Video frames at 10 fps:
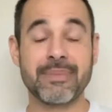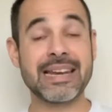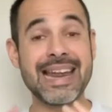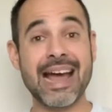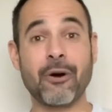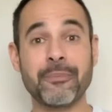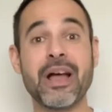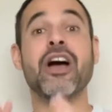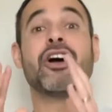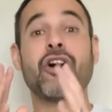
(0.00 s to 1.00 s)
Now,
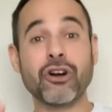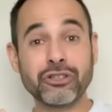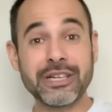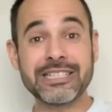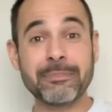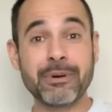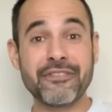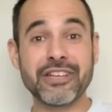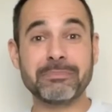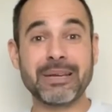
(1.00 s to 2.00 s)
contrary to
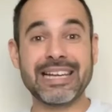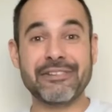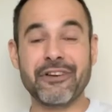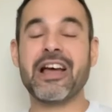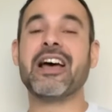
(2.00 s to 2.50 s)
previous belief,